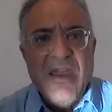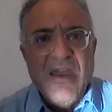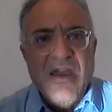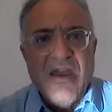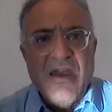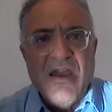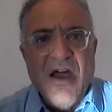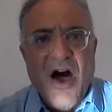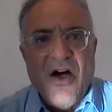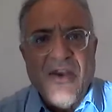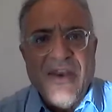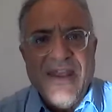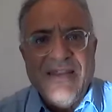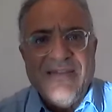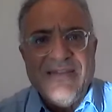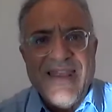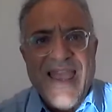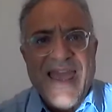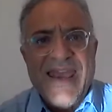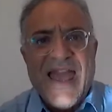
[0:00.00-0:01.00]
on
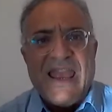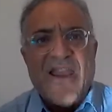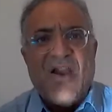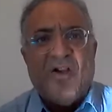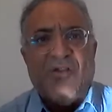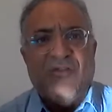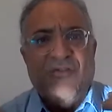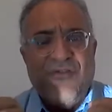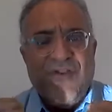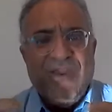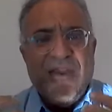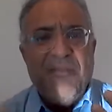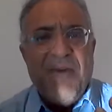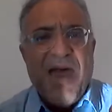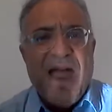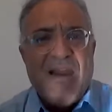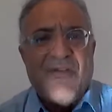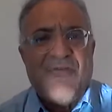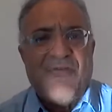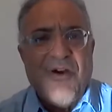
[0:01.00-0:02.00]
it, and I got
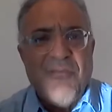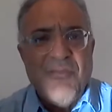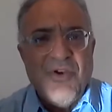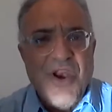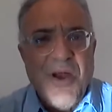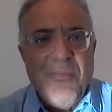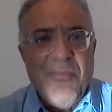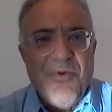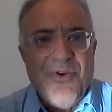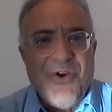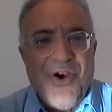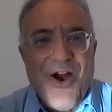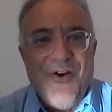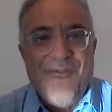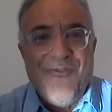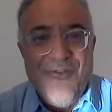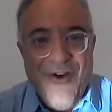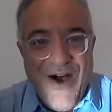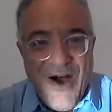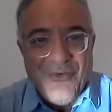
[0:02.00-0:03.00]
feedback from a number of
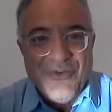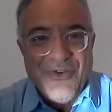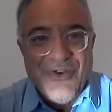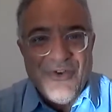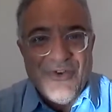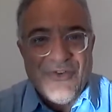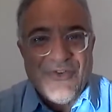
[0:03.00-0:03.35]
founders